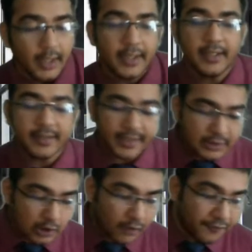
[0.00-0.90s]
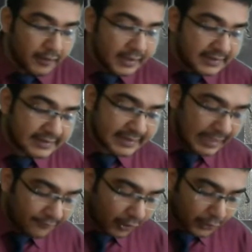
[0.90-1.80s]
in case of
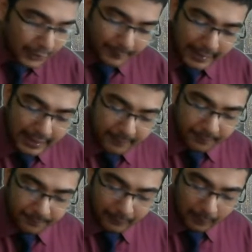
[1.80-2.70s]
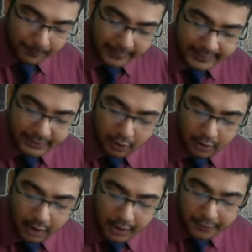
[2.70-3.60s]
self-occupied property
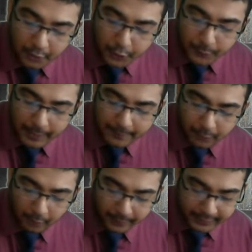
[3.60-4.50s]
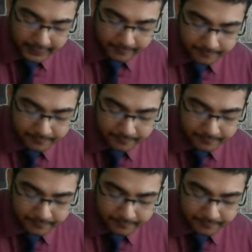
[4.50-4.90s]
or unoccupied property.